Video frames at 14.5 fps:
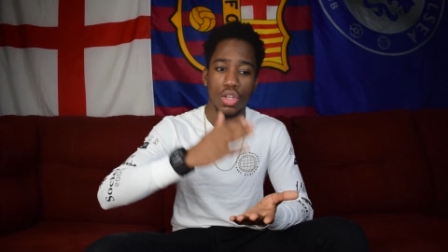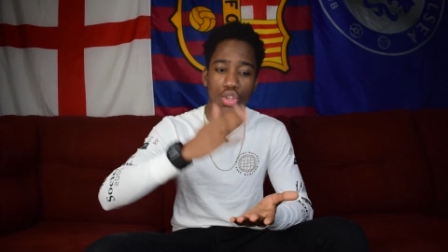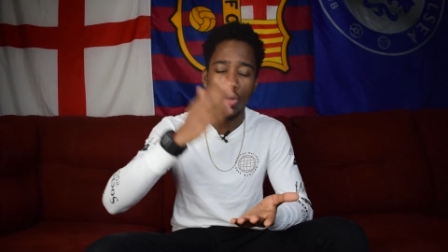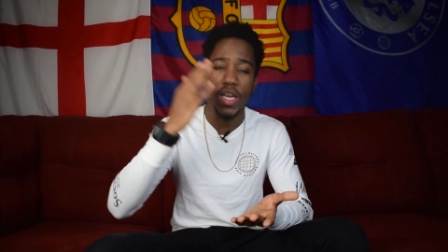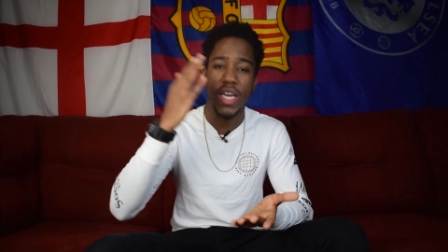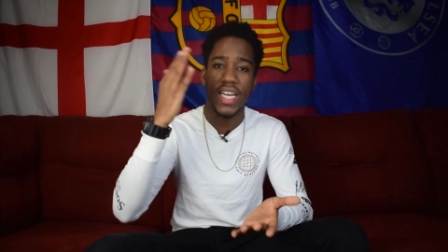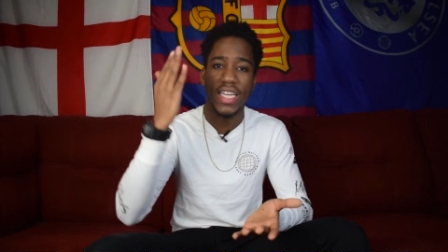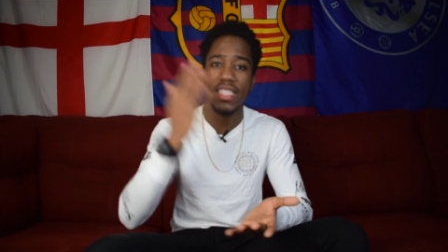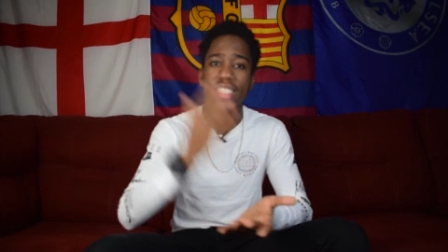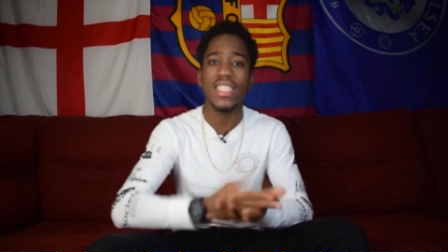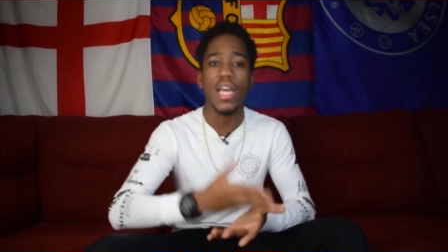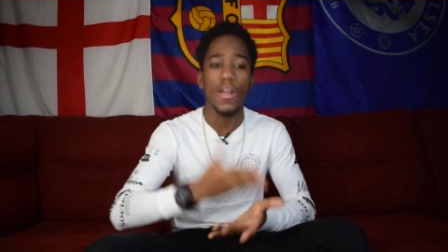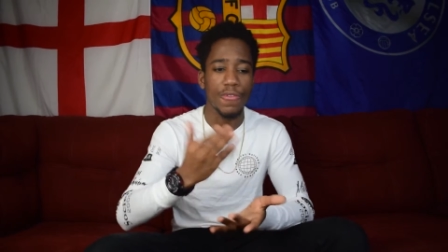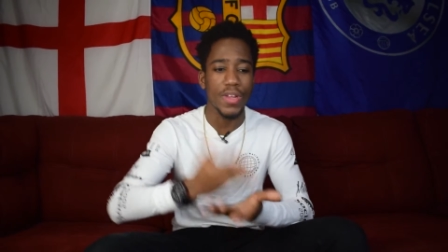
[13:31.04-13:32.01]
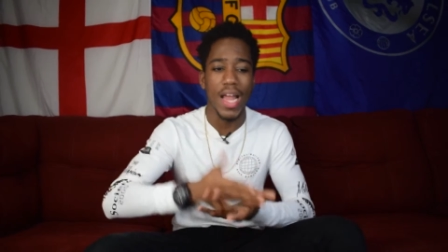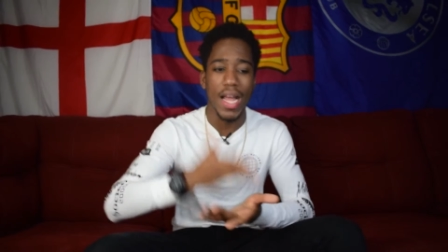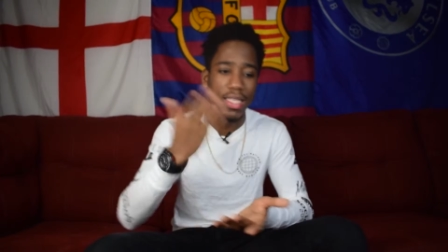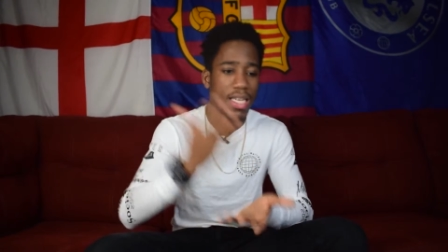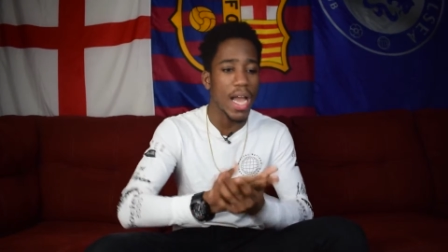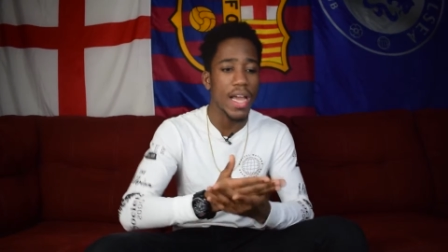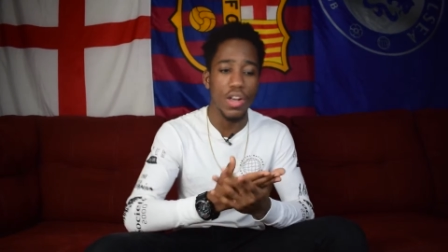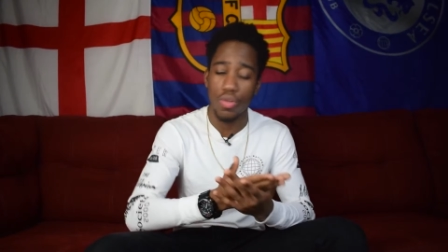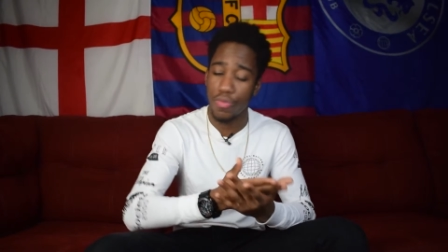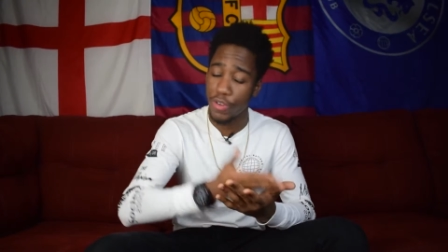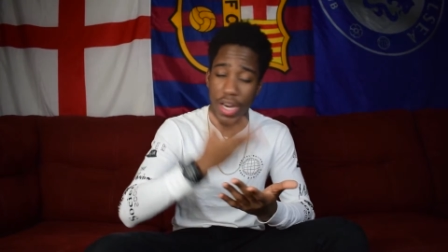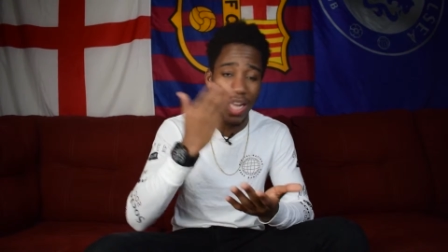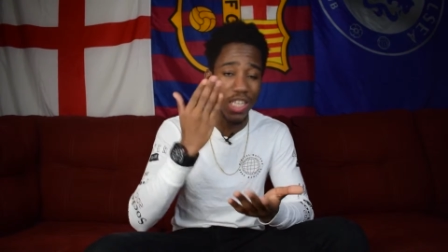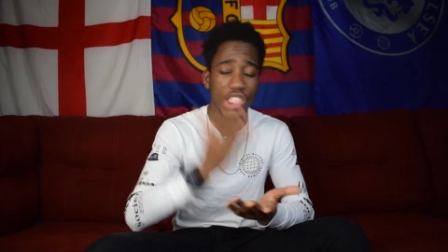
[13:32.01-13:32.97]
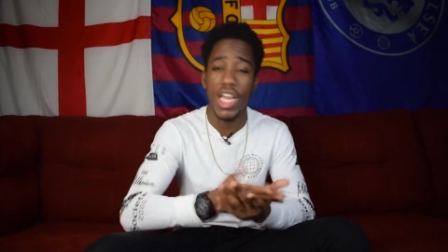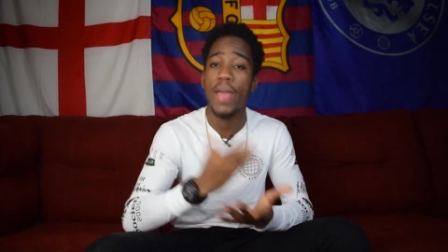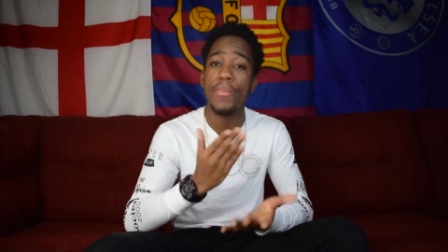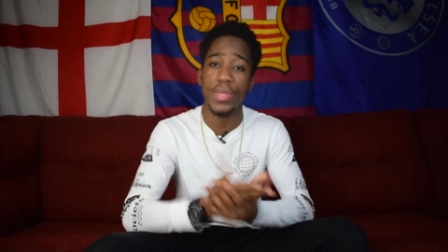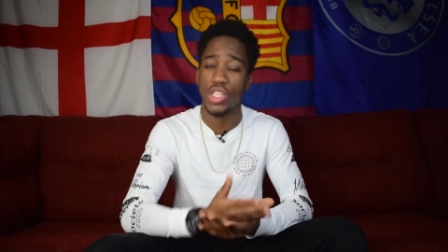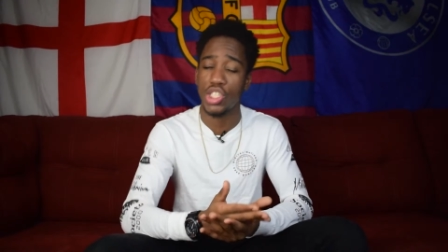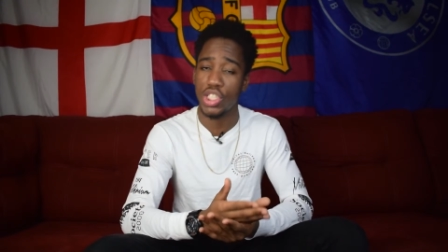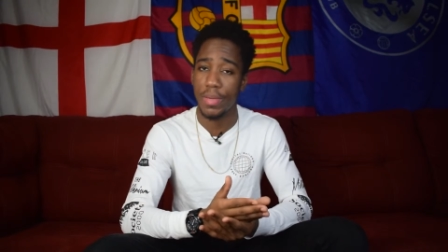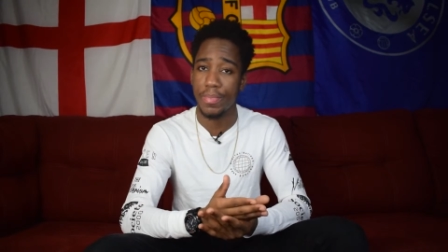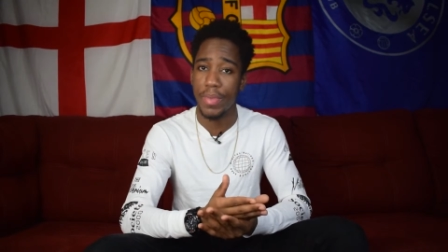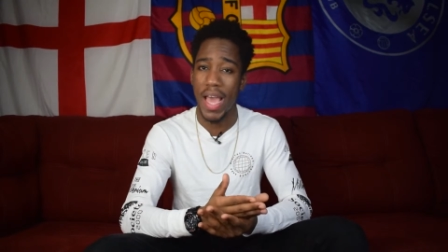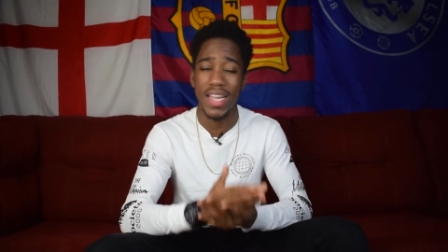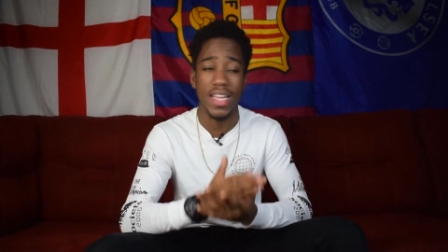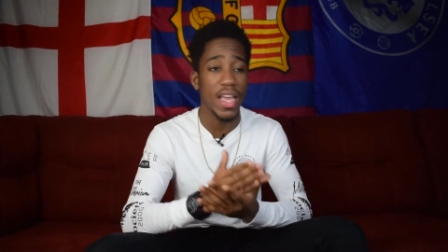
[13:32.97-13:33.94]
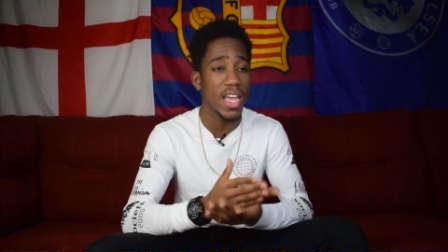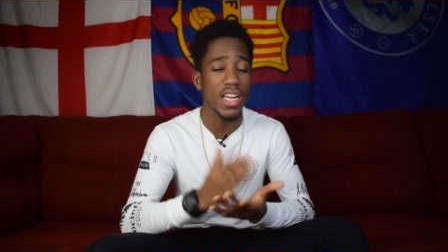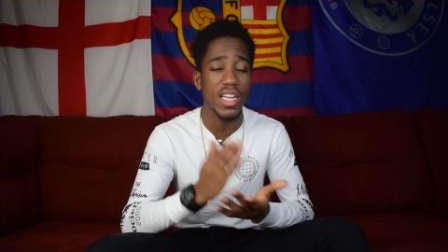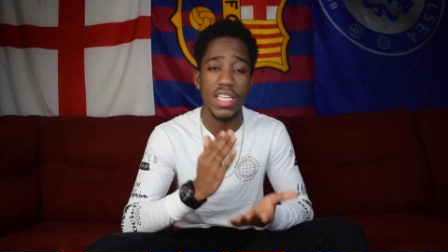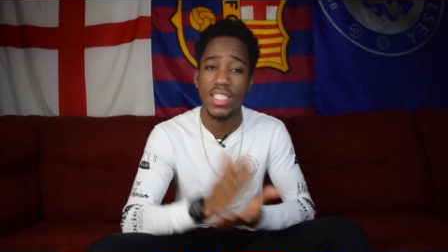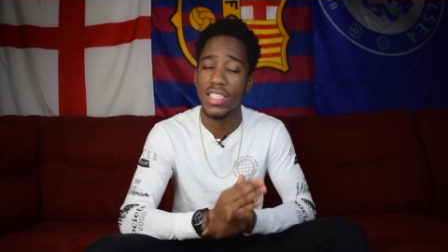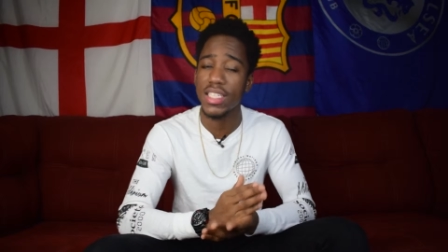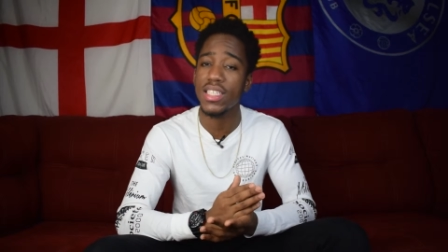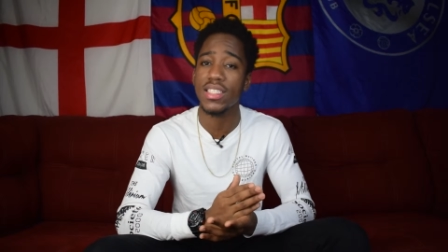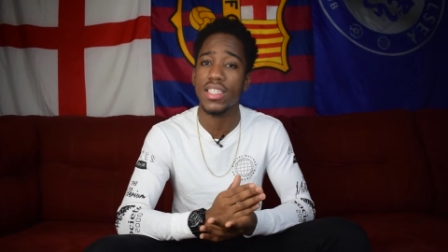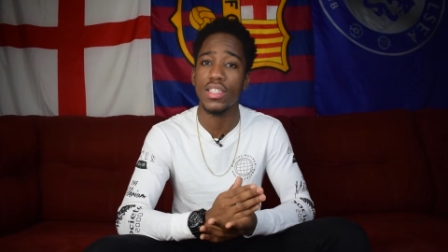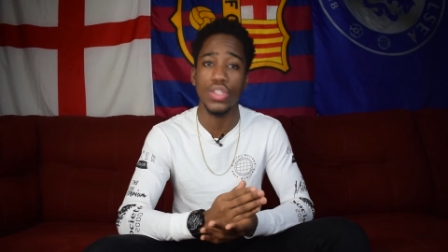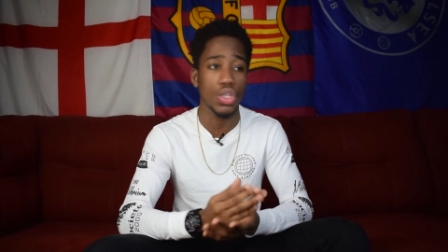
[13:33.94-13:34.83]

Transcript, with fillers: you can contend for that title, for that championship at the end of the season.